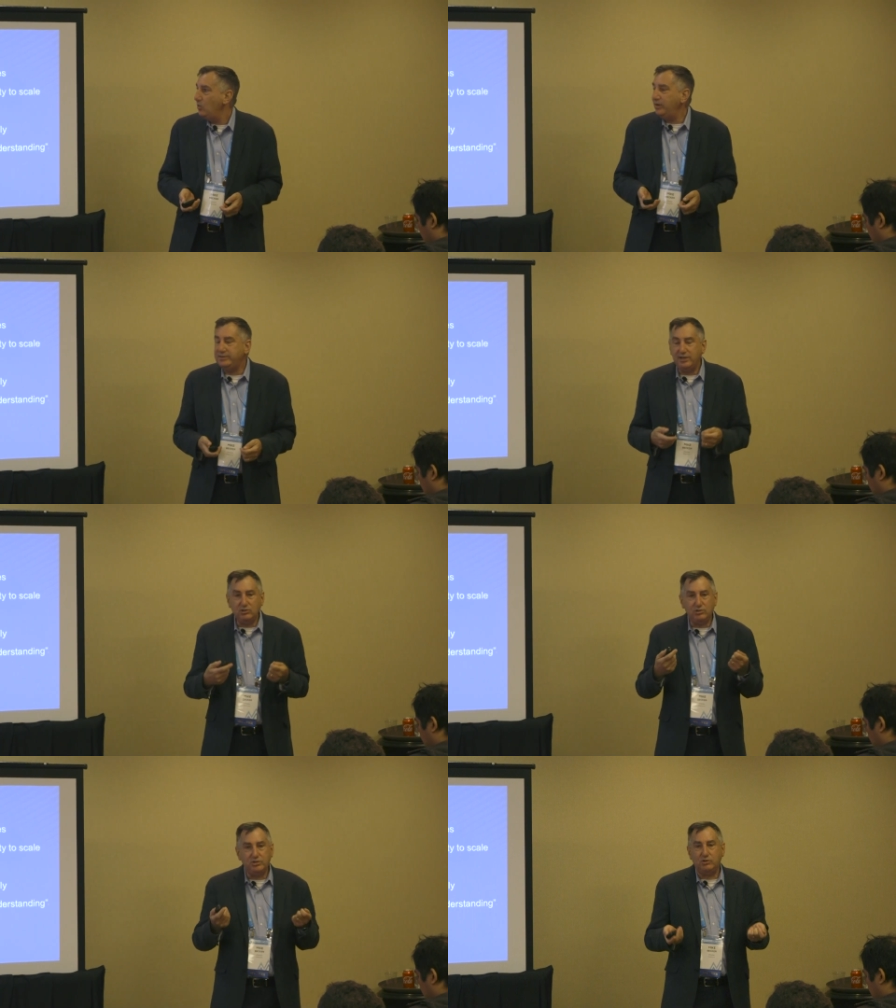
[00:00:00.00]

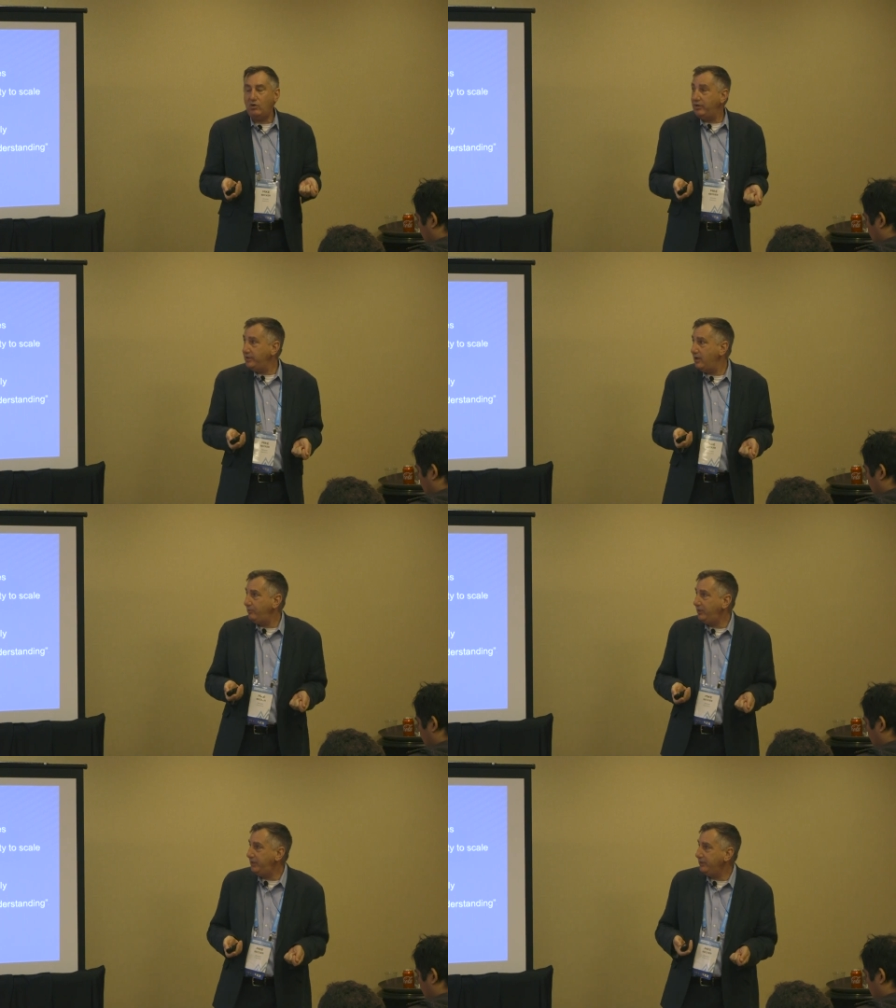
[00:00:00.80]
Ringcentral is a growing
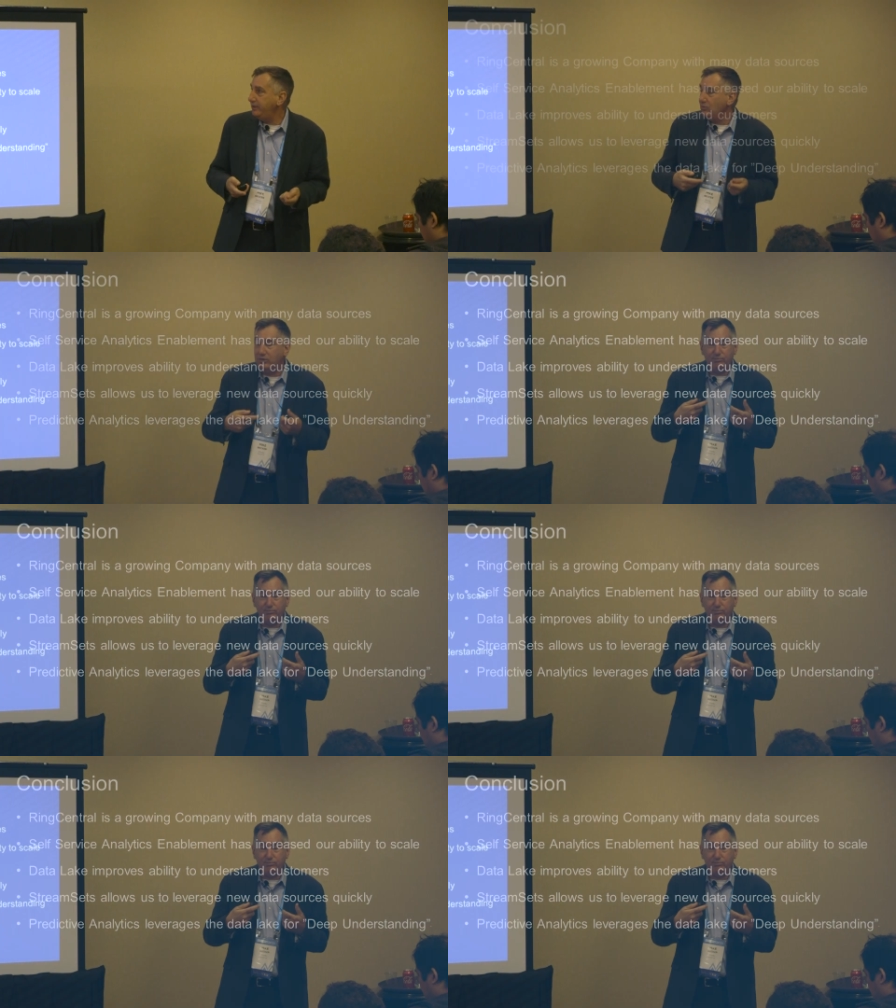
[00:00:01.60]
company with